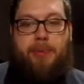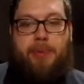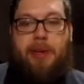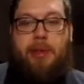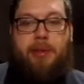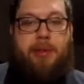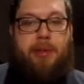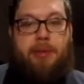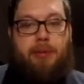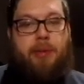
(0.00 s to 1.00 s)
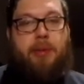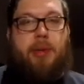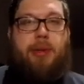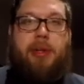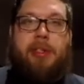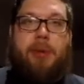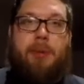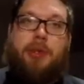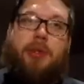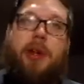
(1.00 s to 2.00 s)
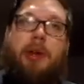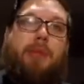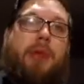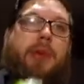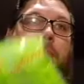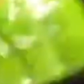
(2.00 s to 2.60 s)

regular curries that weren't trying to blow your